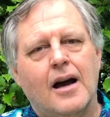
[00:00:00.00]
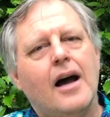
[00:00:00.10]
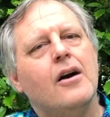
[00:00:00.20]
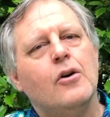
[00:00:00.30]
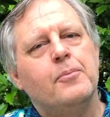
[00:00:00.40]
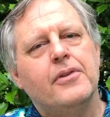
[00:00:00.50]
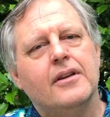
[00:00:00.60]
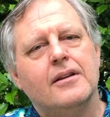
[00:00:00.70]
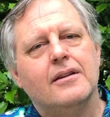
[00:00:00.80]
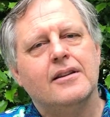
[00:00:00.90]
I hope that
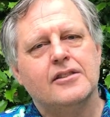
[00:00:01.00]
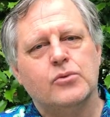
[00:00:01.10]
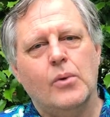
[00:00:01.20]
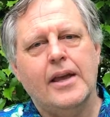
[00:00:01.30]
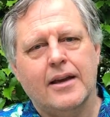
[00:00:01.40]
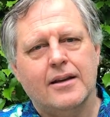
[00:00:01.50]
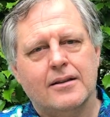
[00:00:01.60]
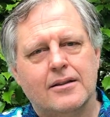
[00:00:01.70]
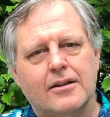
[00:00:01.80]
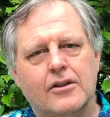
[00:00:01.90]
this week
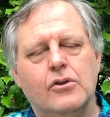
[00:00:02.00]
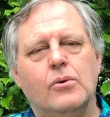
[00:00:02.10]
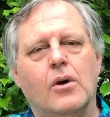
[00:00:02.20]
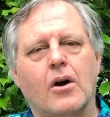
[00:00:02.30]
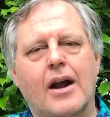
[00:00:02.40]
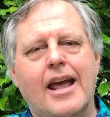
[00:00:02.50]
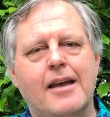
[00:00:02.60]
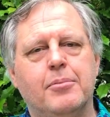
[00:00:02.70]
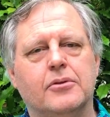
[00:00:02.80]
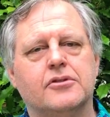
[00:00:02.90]
you are
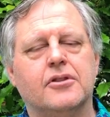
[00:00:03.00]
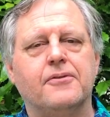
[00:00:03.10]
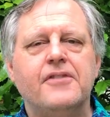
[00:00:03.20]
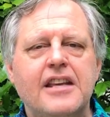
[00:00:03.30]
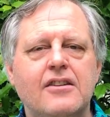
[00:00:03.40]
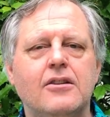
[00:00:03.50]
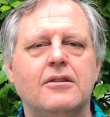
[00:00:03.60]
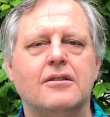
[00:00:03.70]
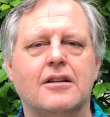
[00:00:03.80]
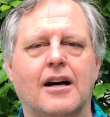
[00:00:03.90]
able to feel
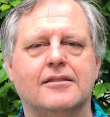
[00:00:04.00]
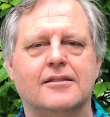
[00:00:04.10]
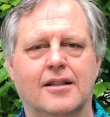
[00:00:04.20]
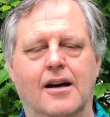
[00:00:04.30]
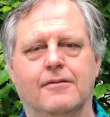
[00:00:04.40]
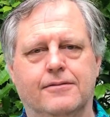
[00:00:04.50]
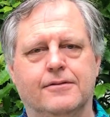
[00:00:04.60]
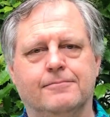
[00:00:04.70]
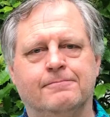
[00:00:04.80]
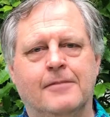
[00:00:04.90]
God's love.
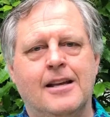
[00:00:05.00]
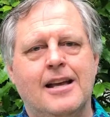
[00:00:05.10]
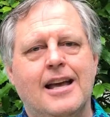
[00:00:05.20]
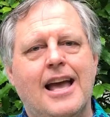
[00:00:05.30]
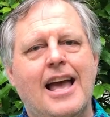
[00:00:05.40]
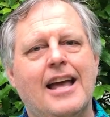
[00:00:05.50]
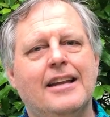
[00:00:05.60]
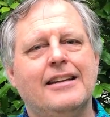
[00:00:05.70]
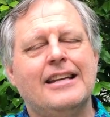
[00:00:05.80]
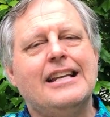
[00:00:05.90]

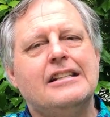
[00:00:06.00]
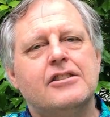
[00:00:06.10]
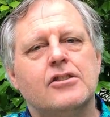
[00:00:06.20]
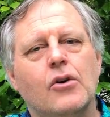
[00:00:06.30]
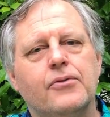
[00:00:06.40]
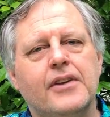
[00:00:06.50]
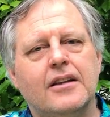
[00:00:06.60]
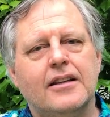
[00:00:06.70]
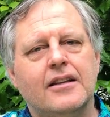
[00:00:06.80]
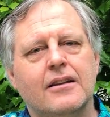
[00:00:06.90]
And in so
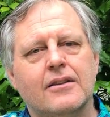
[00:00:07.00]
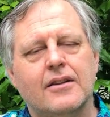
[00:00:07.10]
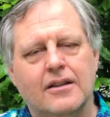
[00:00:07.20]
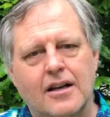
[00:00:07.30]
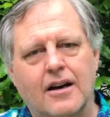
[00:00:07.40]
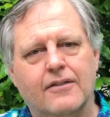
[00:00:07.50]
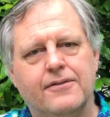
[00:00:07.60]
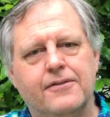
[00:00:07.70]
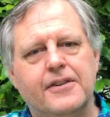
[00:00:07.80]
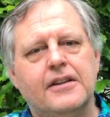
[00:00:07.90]
feeling the love,
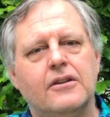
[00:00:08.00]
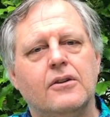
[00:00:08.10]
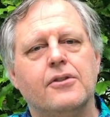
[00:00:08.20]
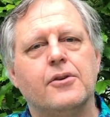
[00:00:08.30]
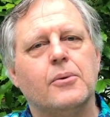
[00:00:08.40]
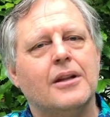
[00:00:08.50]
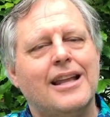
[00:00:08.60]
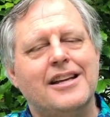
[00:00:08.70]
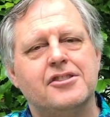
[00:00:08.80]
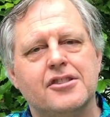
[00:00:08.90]
feel the
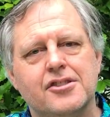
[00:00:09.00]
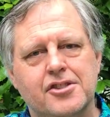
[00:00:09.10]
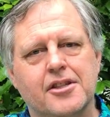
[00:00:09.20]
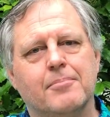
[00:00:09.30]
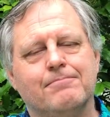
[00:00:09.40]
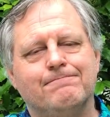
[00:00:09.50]
relationship